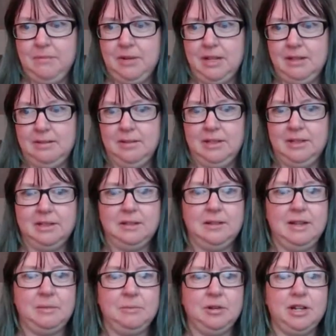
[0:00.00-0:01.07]
my little
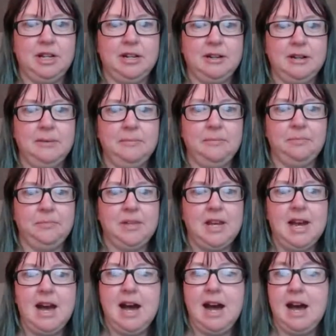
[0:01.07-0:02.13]
disclaimer here,
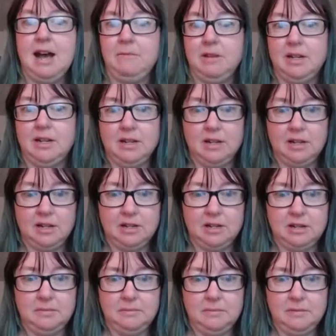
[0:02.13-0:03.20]
I'm not a
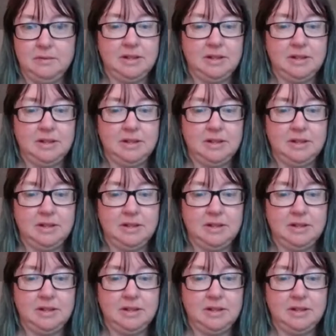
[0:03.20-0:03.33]
doctor,